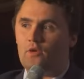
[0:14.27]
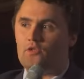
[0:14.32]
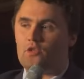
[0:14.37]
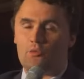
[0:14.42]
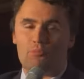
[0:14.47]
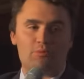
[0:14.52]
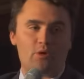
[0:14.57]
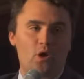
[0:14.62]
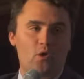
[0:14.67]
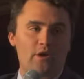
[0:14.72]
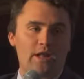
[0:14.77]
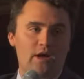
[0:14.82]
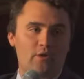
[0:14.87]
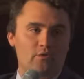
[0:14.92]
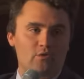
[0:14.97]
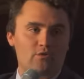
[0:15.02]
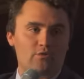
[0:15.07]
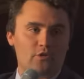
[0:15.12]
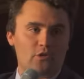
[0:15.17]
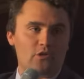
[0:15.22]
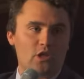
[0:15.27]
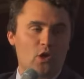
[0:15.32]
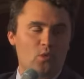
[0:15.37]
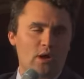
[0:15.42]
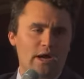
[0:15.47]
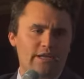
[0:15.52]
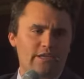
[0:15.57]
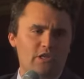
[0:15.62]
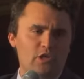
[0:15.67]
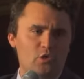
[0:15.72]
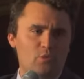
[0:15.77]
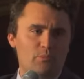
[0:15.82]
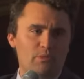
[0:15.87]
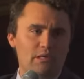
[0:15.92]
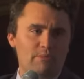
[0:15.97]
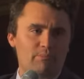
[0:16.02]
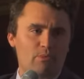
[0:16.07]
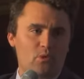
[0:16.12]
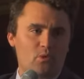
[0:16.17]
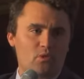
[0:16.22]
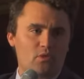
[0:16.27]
Those are pronouns for low IQ people